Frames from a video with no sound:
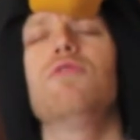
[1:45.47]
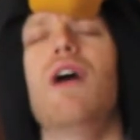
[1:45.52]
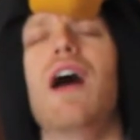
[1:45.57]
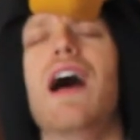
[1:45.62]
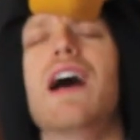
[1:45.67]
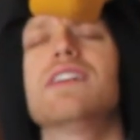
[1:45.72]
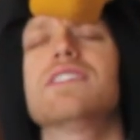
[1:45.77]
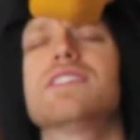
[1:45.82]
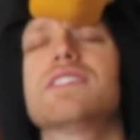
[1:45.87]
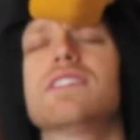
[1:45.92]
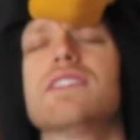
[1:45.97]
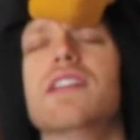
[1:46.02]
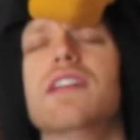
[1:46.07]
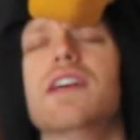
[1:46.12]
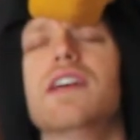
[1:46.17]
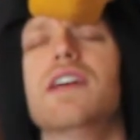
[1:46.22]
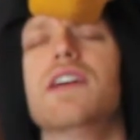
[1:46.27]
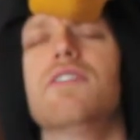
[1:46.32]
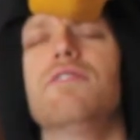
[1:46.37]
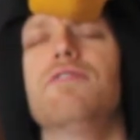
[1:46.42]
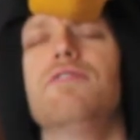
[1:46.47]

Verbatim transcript: wrestling